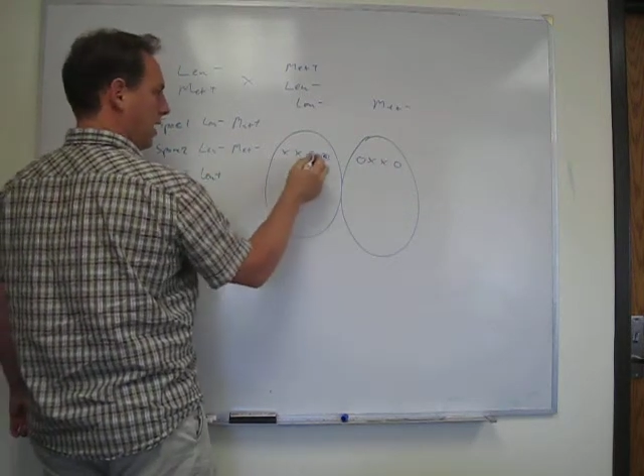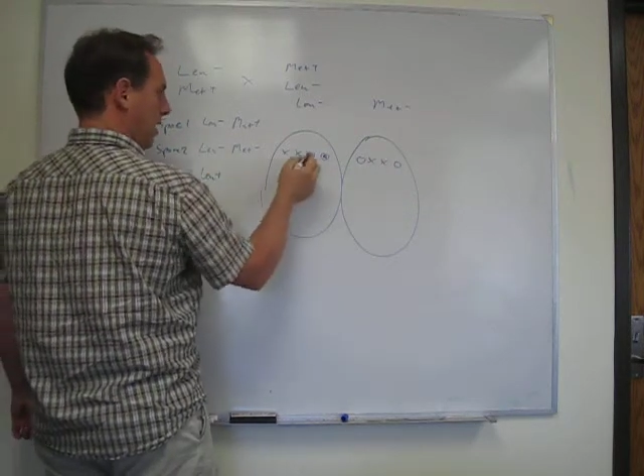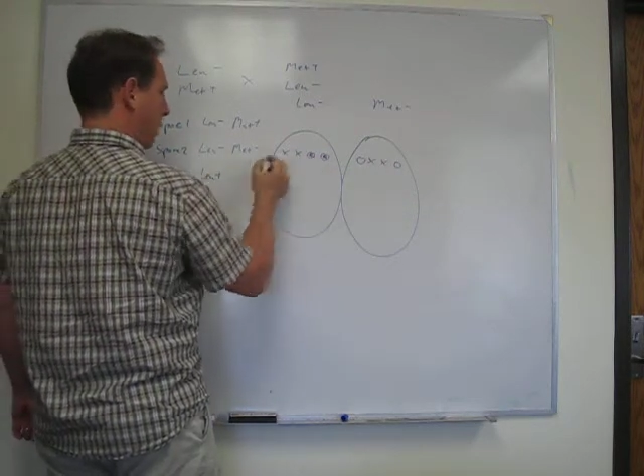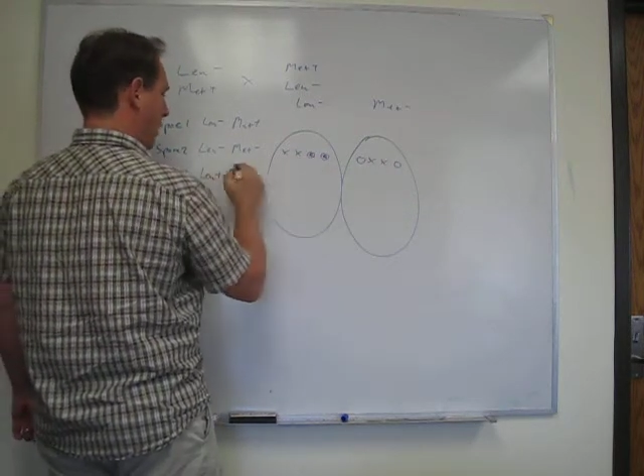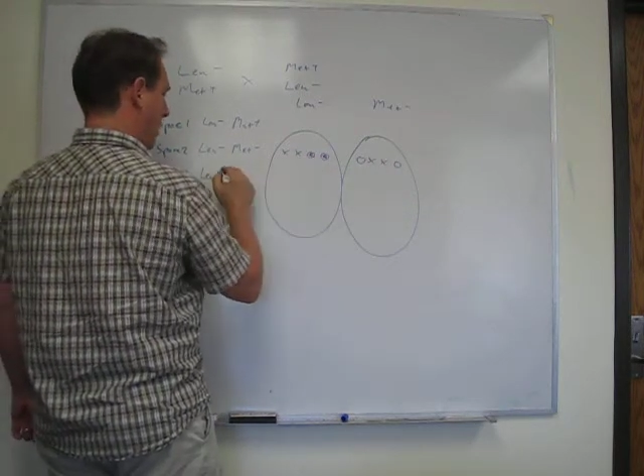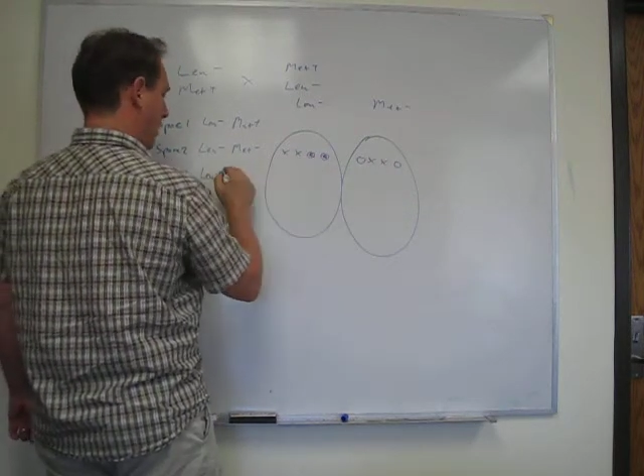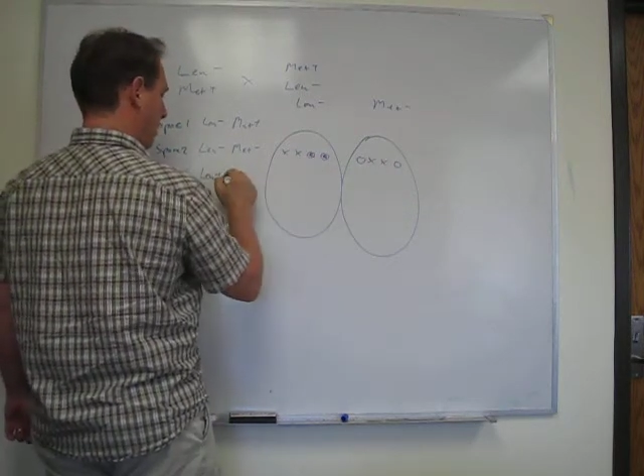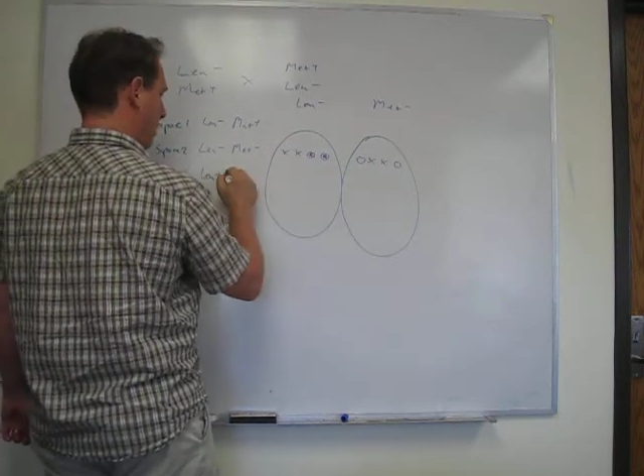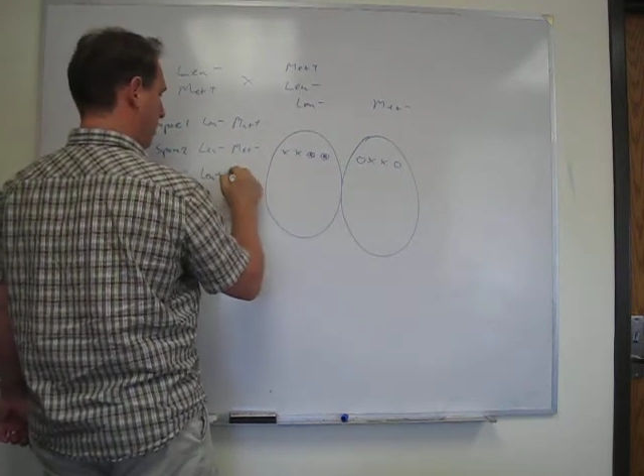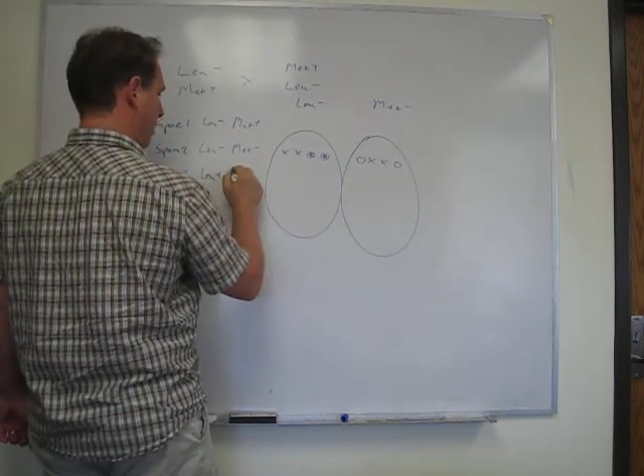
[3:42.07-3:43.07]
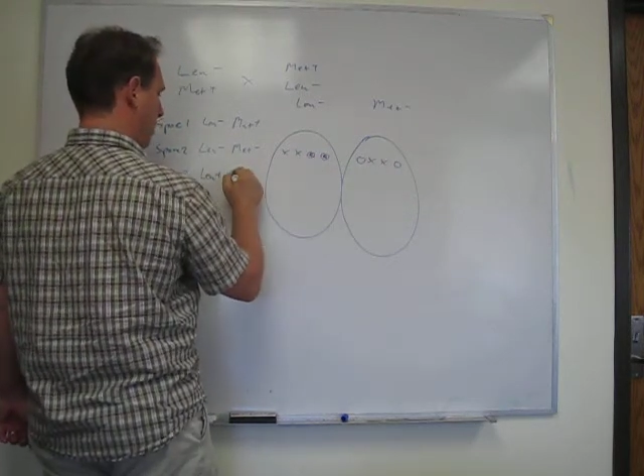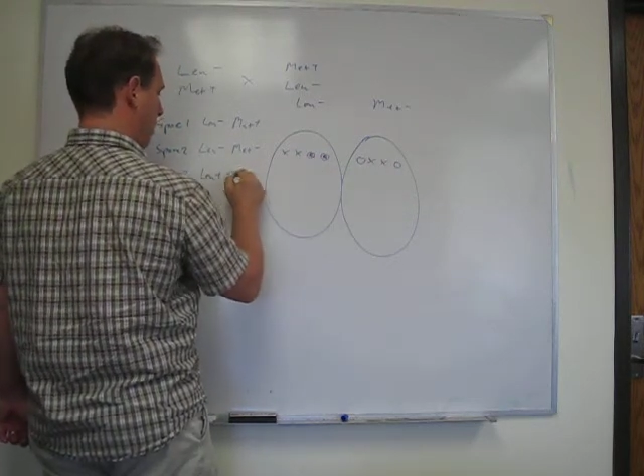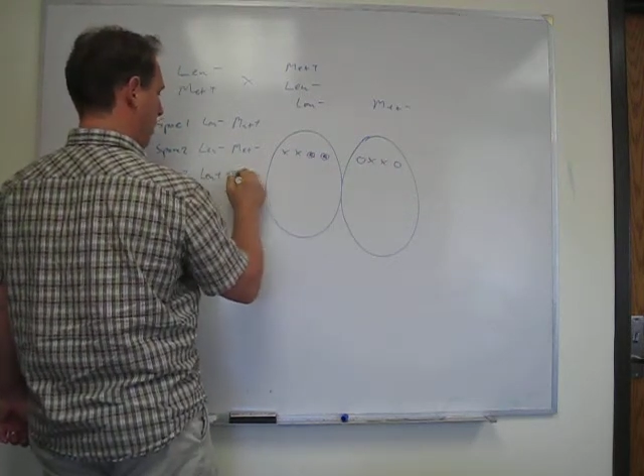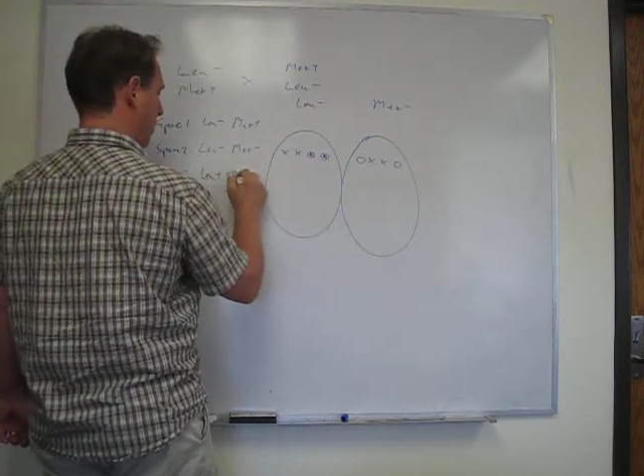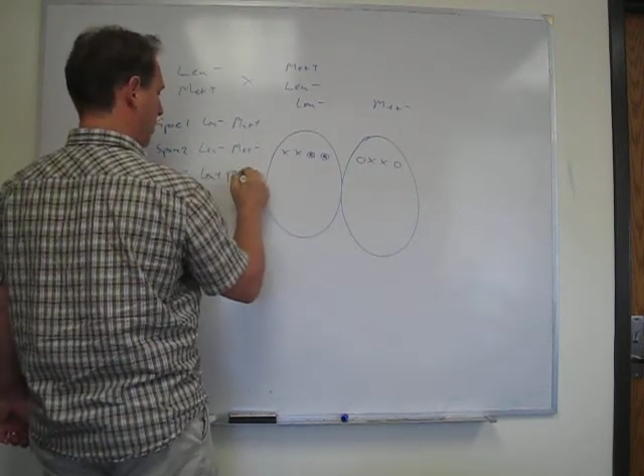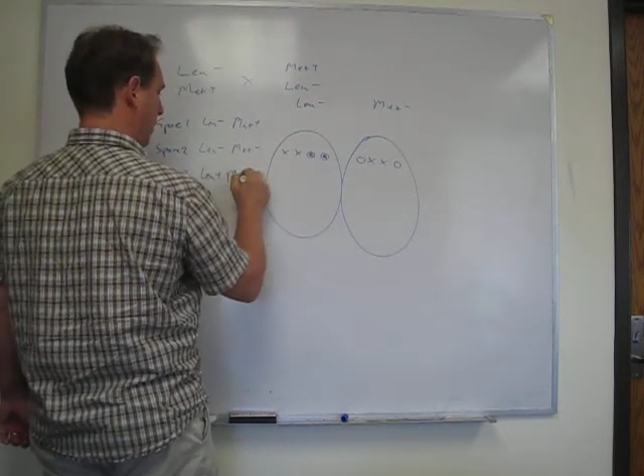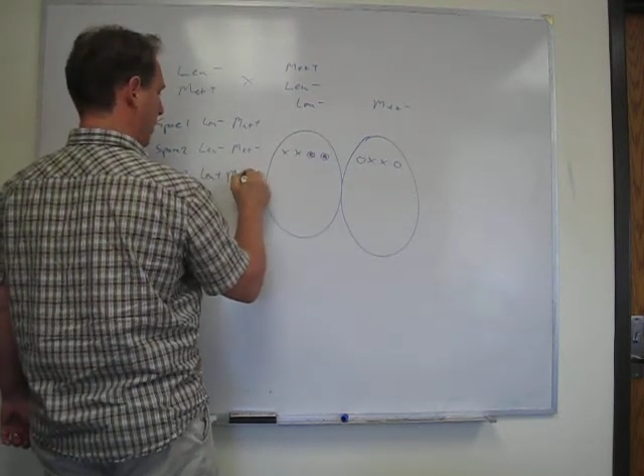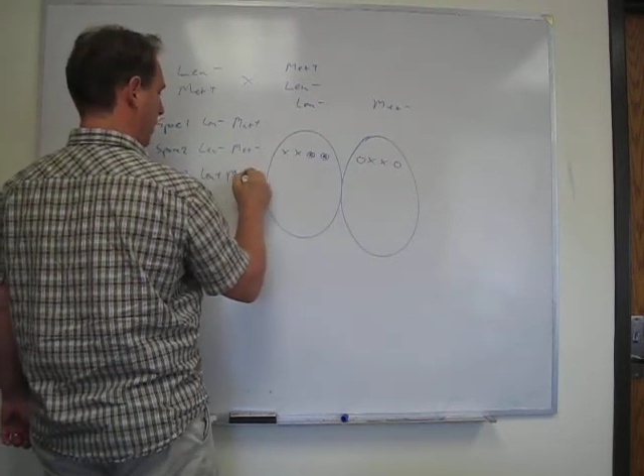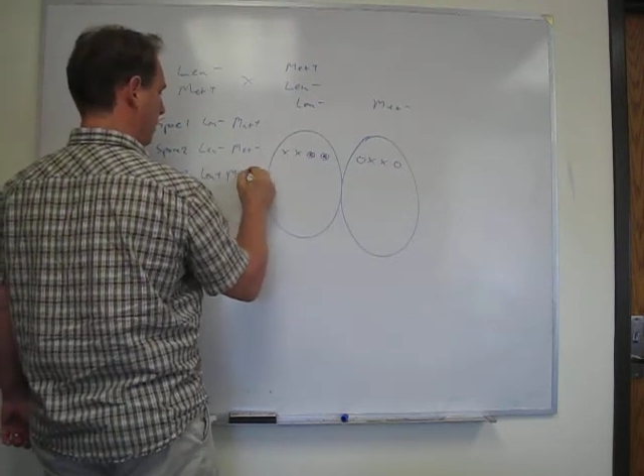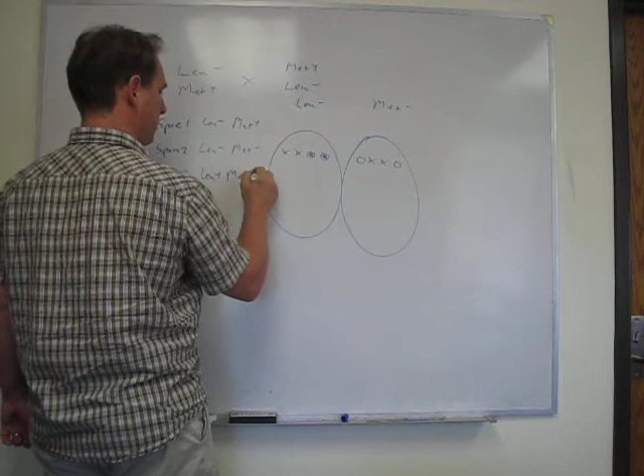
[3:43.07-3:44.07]
and Met
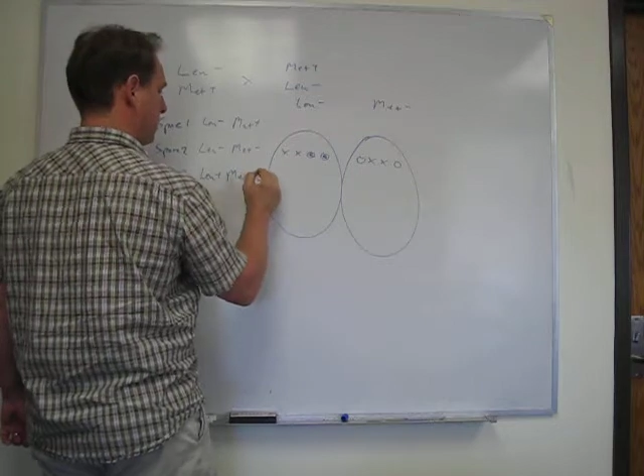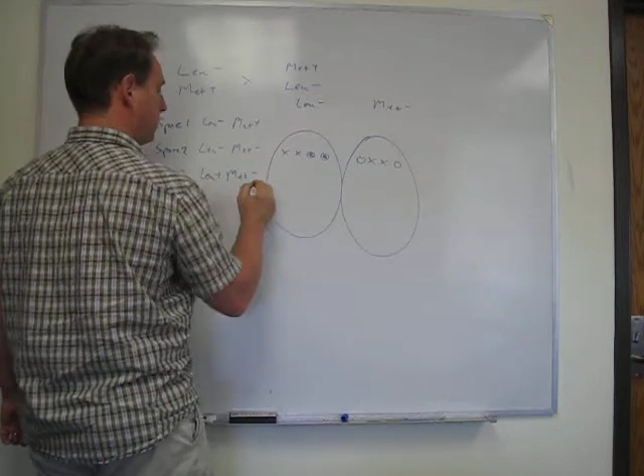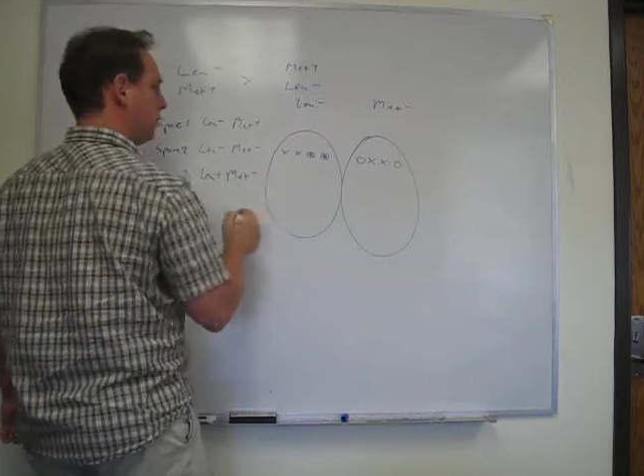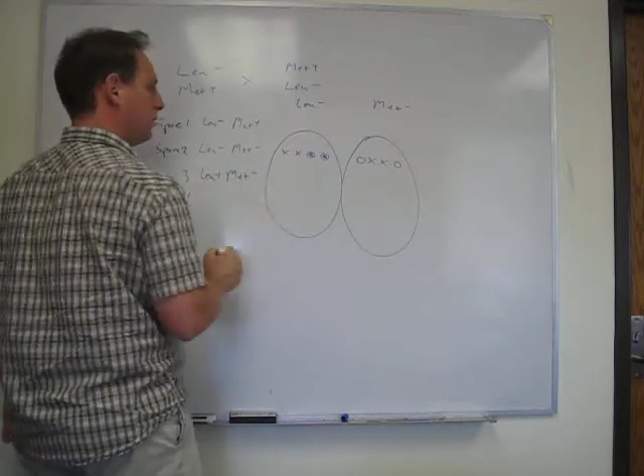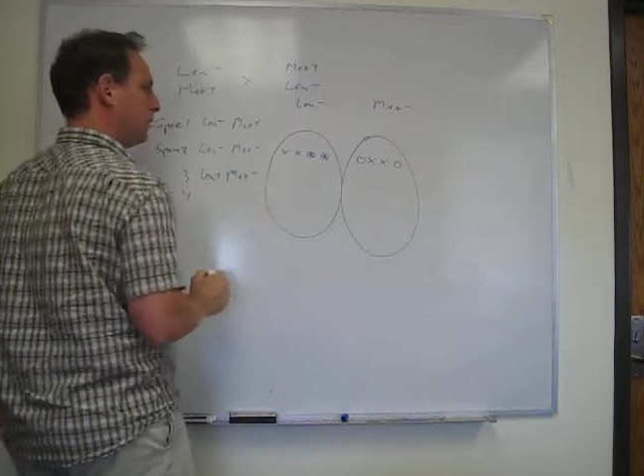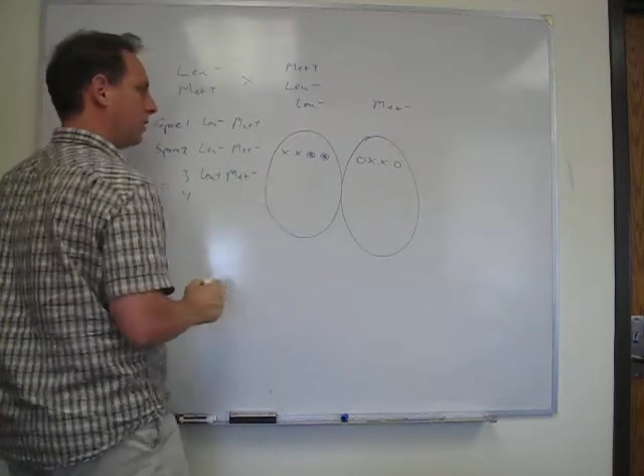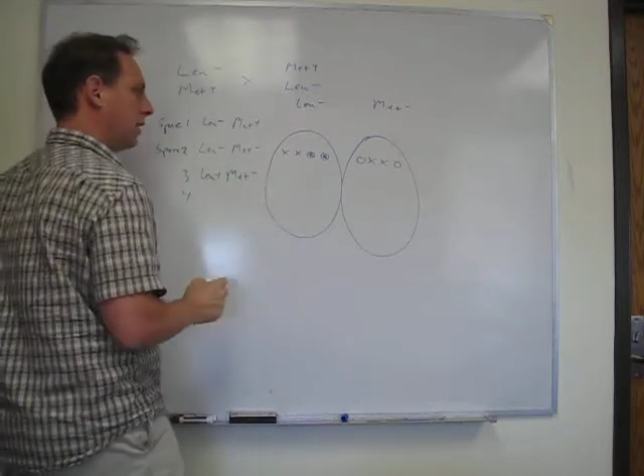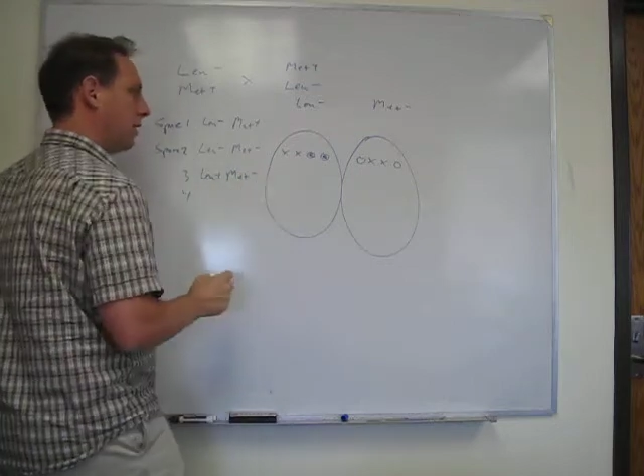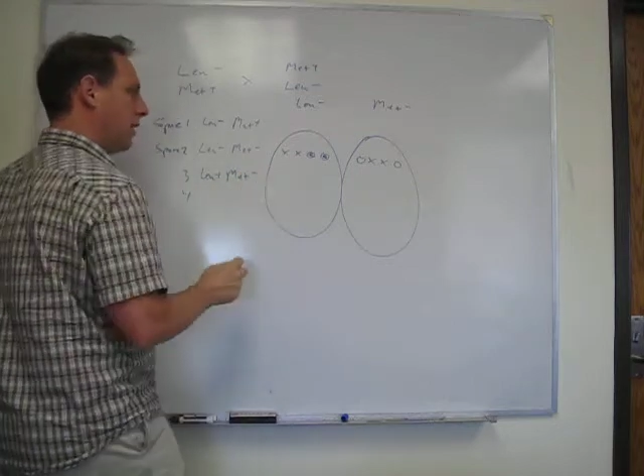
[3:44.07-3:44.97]
minus. Right?